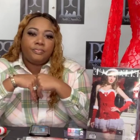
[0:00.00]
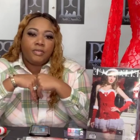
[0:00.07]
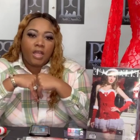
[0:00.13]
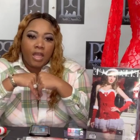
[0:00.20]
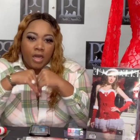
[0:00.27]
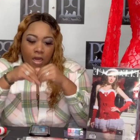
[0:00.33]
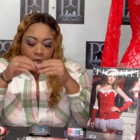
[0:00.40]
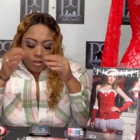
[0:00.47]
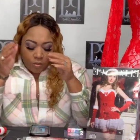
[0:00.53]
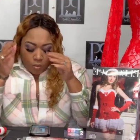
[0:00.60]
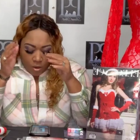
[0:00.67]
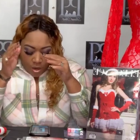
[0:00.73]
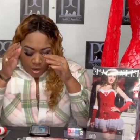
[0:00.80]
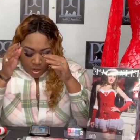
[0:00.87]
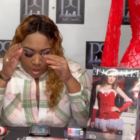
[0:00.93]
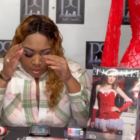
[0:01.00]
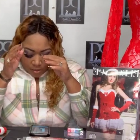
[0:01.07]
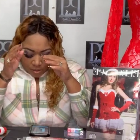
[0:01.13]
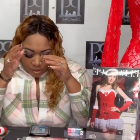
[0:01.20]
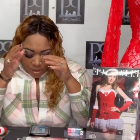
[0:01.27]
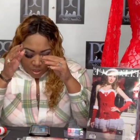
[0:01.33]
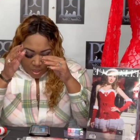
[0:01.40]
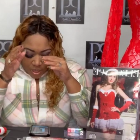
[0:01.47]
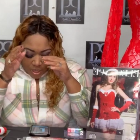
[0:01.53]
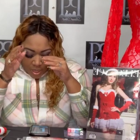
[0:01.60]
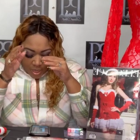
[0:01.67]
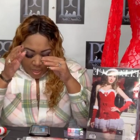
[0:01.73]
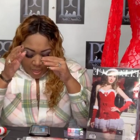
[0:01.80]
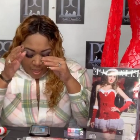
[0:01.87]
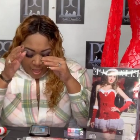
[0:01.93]
In other words,
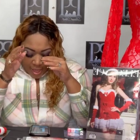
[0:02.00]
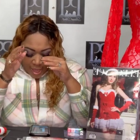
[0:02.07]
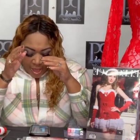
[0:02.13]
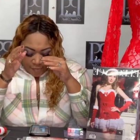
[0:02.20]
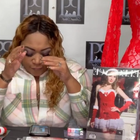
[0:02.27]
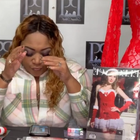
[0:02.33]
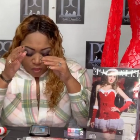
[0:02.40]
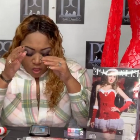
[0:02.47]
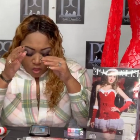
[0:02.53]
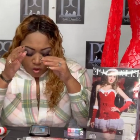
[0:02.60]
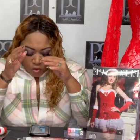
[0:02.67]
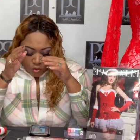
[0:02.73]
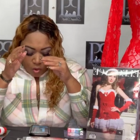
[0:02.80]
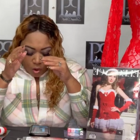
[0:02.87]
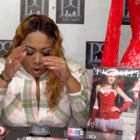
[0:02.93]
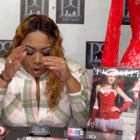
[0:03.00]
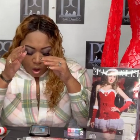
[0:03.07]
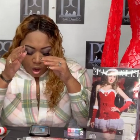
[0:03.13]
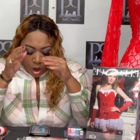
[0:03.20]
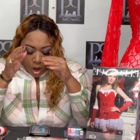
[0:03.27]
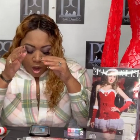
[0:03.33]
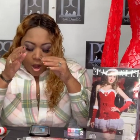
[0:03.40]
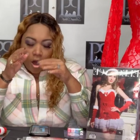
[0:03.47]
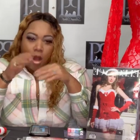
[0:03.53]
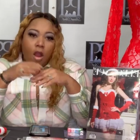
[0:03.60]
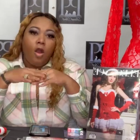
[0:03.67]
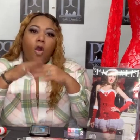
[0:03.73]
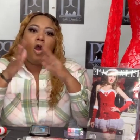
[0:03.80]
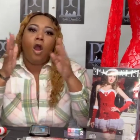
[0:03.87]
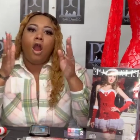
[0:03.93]
if you are
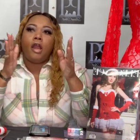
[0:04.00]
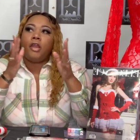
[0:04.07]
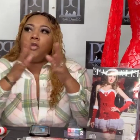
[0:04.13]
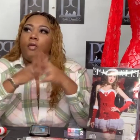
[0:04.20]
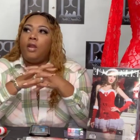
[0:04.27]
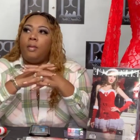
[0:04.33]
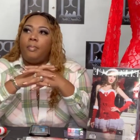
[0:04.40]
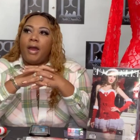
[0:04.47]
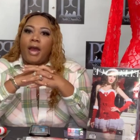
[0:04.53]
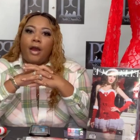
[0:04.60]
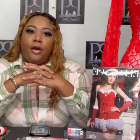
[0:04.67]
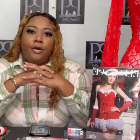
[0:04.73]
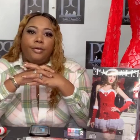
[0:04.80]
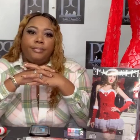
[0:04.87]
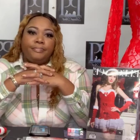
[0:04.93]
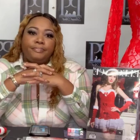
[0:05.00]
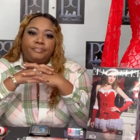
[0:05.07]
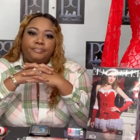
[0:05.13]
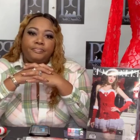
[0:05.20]
arguing about,